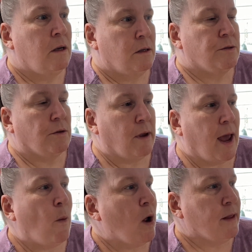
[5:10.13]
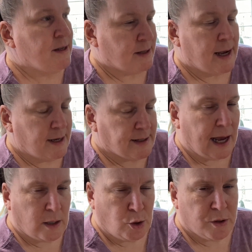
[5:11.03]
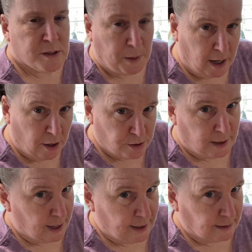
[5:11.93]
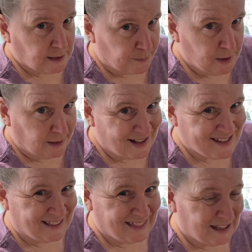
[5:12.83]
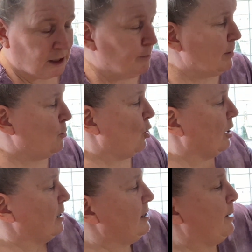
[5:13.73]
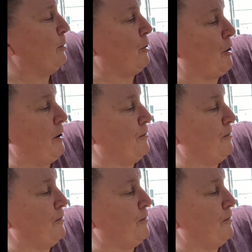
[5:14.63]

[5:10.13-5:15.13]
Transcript: So yeah, one of these days I do aspire to getting something that's a little bit more contemporary.